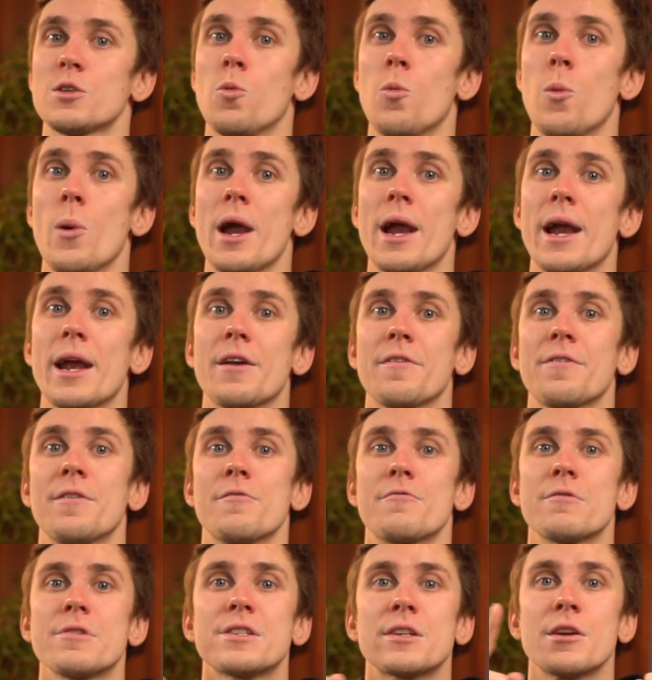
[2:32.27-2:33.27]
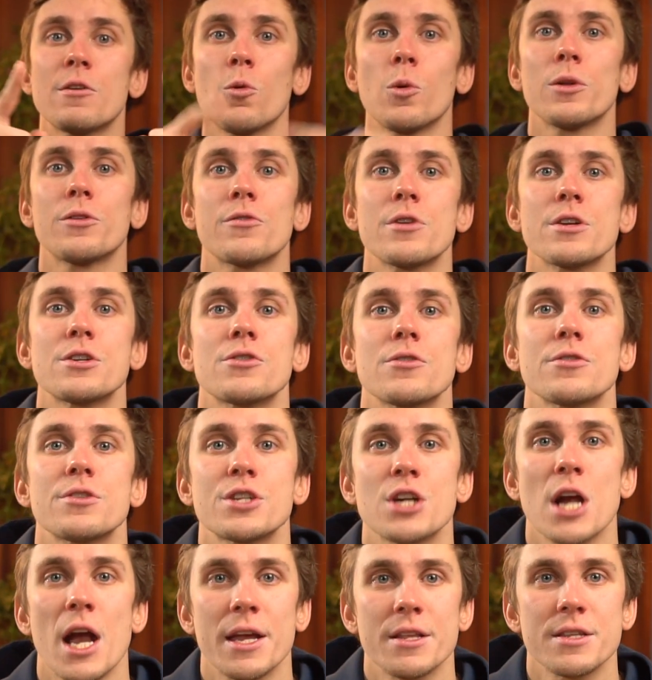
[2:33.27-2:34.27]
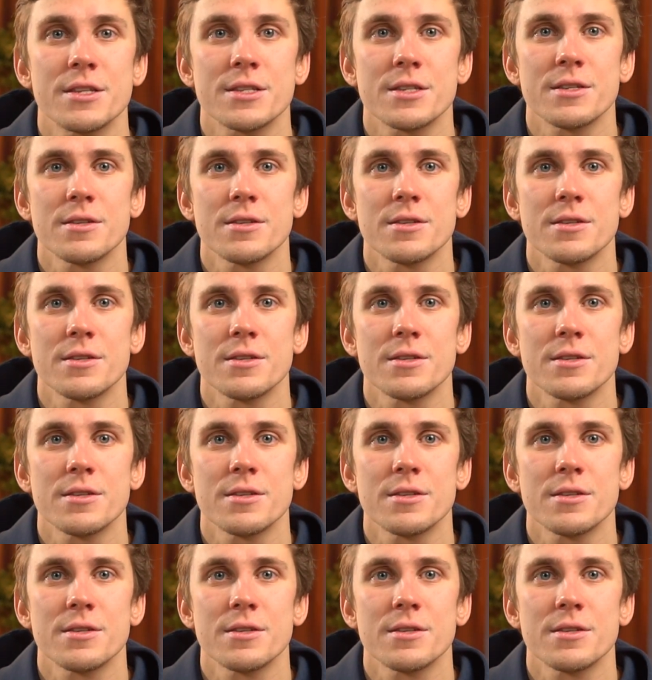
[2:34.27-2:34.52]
where the risk-reward ratio shines.